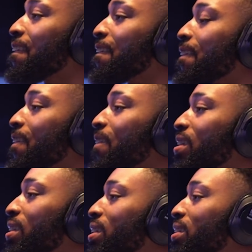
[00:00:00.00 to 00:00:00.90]
EP a little bit
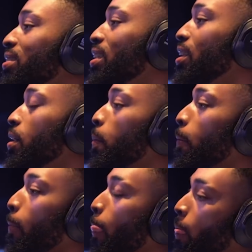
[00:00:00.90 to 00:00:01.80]
more. How
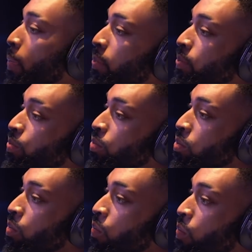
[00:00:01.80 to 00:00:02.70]
long did it
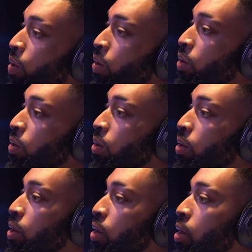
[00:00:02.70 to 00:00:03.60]
take you to create?
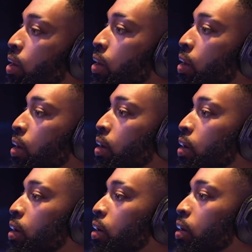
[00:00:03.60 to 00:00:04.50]
What sort of
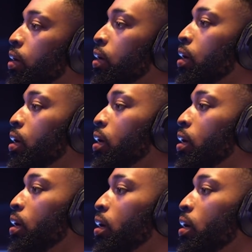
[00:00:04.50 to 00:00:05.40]
theme and styles were you
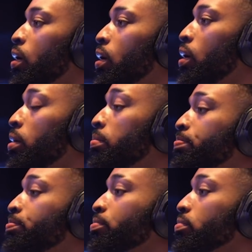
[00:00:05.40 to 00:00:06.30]
going for? Because I've got my
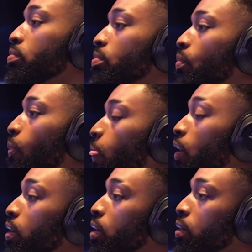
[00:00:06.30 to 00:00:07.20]
personal opinions,
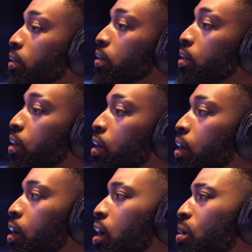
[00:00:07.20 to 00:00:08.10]
but I want to hear it from you.
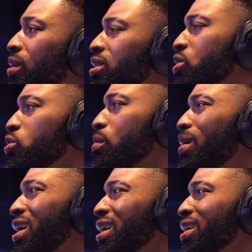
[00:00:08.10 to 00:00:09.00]
Literally took
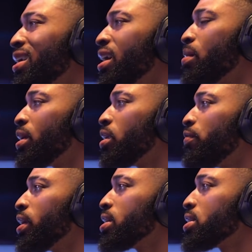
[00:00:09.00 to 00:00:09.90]
about a year, man. The
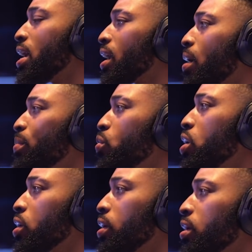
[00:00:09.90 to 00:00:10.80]
thing is, like, I've been
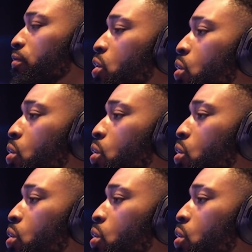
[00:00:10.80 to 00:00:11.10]
working on it